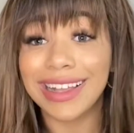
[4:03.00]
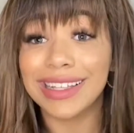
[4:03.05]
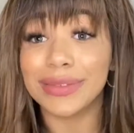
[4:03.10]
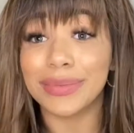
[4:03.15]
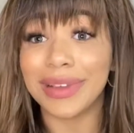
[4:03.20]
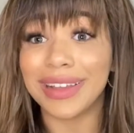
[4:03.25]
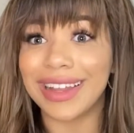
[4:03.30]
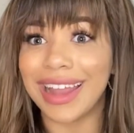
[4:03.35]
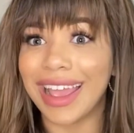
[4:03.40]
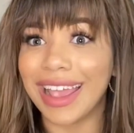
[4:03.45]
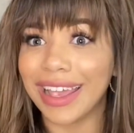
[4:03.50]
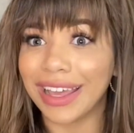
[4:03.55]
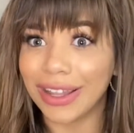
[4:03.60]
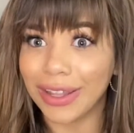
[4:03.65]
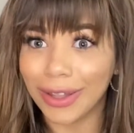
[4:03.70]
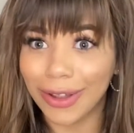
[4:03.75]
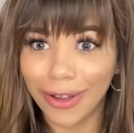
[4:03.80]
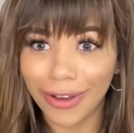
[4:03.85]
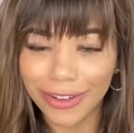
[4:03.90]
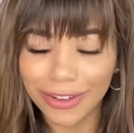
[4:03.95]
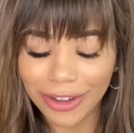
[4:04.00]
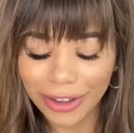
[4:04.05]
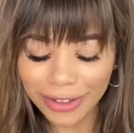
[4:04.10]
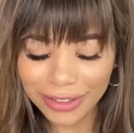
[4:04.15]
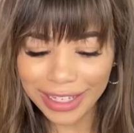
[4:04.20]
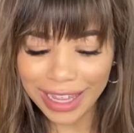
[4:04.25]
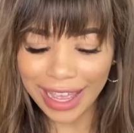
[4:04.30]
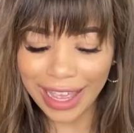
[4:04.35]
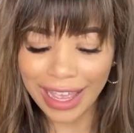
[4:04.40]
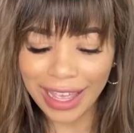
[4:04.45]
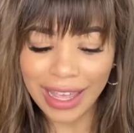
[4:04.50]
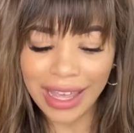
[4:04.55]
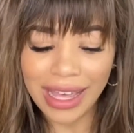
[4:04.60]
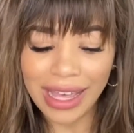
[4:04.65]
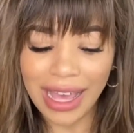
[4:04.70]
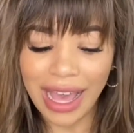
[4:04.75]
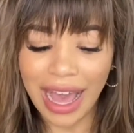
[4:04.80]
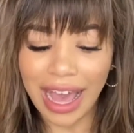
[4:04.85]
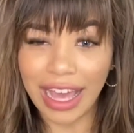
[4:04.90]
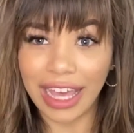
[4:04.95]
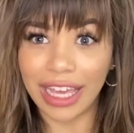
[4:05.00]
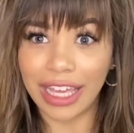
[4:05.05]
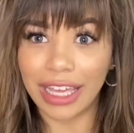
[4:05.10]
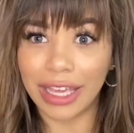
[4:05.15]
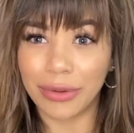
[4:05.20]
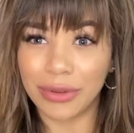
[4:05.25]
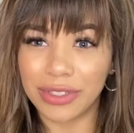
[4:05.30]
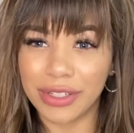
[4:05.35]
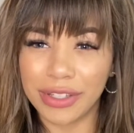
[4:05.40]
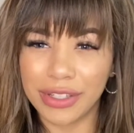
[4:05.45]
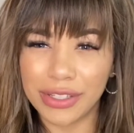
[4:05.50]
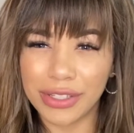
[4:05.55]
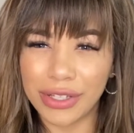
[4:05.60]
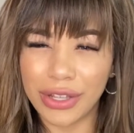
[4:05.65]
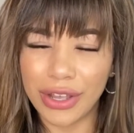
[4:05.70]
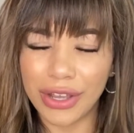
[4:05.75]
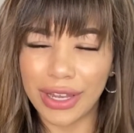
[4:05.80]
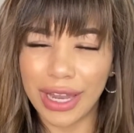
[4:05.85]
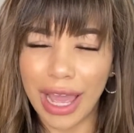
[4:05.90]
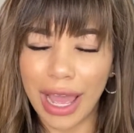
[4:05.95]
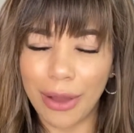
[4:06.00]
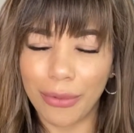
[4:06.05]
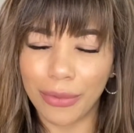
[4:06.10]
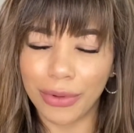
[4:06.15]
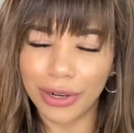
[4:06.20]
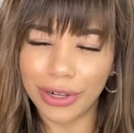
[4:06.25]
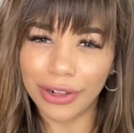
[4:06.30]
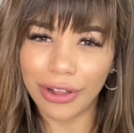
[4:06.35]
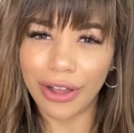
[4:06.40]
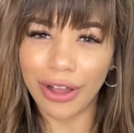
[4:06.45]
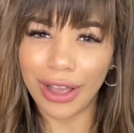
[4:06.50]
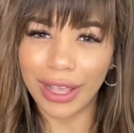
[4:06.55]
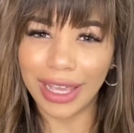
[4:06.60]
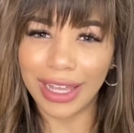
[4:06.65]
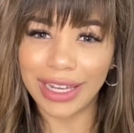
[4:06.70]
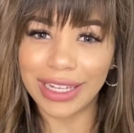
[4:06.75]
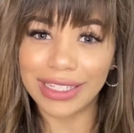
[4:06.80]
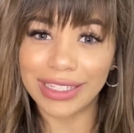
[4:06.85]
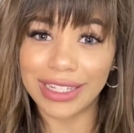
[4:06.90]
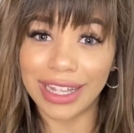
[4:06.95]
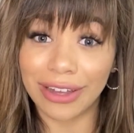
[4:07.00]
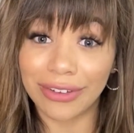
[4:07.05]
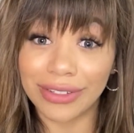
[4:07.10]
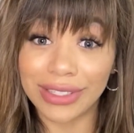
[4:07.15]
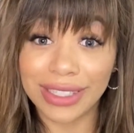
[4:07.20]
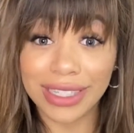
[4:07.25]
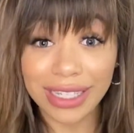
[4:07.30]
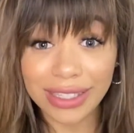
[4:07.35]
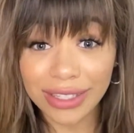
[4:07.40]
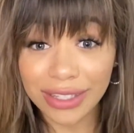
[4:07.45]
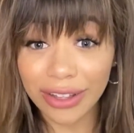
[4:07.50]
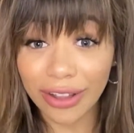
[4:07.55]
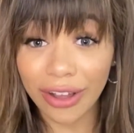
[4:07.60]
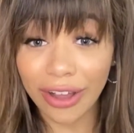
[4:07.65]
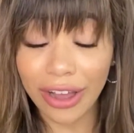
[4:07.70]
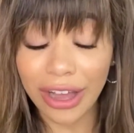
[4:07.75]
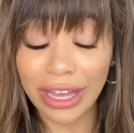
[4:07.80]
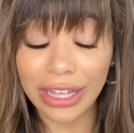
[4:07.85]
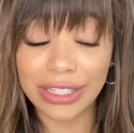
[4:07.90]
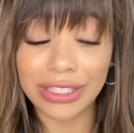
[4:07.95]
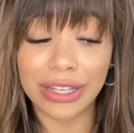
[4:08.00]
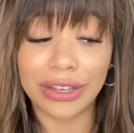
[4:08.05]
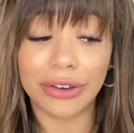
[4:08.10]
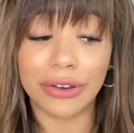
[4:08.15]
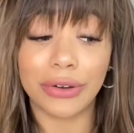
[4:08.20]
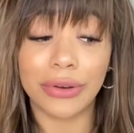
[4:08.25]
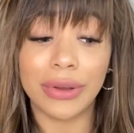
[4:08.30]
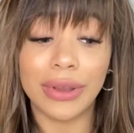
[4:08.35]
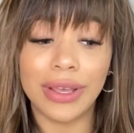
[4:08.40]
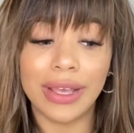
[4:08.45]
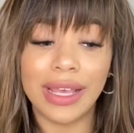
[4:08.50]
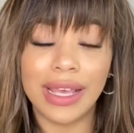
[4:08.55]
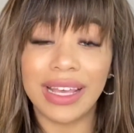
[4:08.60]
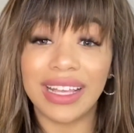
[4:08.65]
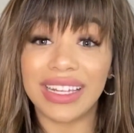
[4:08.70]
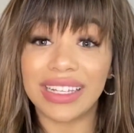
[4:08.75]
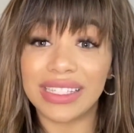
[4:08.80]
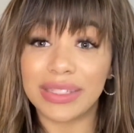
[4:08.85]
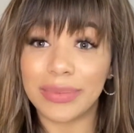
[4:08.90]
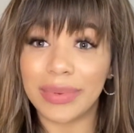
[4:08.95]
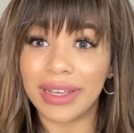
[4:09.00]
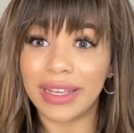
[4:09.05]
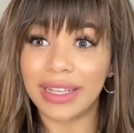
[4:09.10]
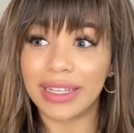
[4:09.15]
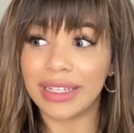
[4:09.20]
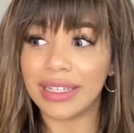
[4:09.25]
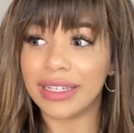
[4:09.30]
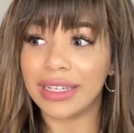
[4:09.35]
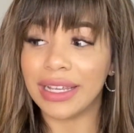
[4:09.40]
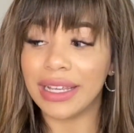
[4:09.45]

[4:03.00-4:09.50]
been a long day. I went to the salon at 1 o'clock. It is now 6 o'clock, so it's been,